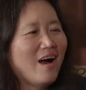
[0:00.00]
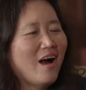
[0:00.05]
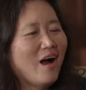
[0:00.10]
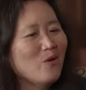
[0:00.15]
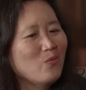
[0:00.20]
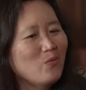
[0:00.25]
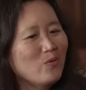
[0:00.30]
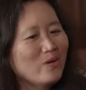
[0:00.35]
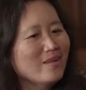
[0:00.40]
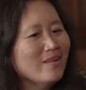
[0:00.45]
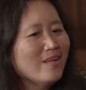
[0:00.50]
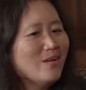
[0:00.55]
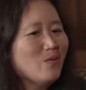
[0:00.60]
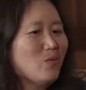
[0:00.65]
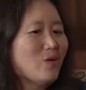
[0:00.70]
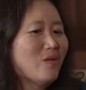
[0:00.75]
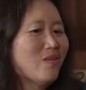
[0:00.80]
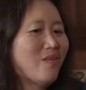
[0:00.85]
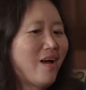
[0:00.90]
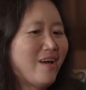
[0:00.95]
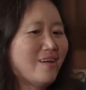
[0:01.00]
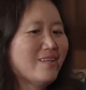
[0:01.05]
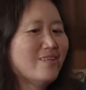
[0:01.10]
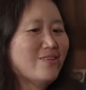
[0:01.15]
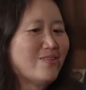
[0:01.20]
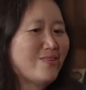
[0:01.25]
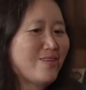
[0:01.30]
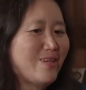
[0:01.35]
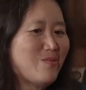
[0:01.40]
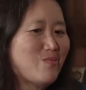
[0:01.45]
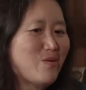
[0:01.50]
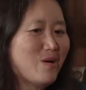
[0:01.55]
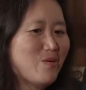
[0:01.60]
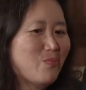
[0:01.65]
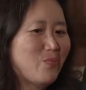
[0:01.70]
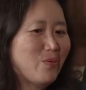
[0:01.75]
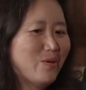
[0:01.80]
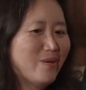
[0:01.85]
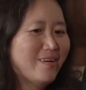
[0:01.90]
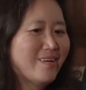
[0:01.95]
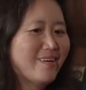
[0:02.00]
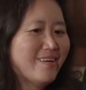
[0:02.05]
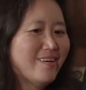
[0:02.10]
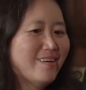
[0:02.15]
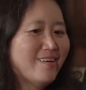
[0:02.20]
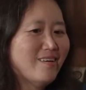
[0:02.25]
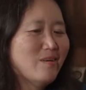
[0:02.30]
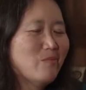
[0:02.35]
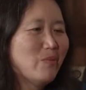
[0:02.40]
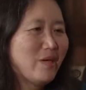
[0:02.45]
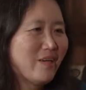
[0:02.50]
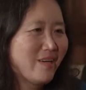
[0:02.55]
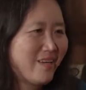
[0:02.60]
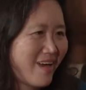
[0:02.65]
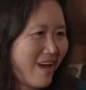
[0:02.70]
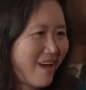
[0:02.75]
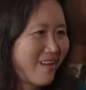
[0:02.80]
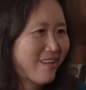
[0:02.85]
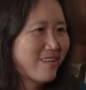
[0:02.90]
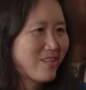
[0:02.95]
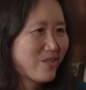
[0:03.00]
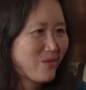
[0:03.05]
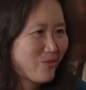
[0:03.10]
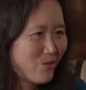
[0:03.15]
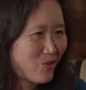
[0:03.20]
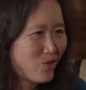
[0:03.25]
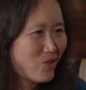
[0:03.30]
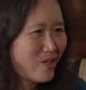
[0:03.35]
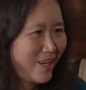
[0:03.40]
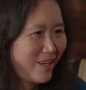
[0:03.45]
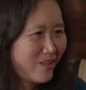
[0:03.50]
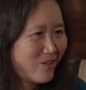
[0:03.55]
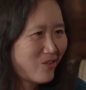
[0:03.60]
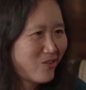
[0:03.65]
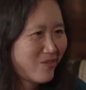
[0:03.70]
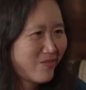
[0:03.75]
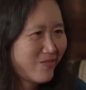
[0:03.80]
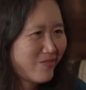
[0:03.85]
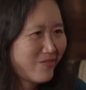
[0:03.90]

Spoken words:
I really would like to see my book be a catalyst for change.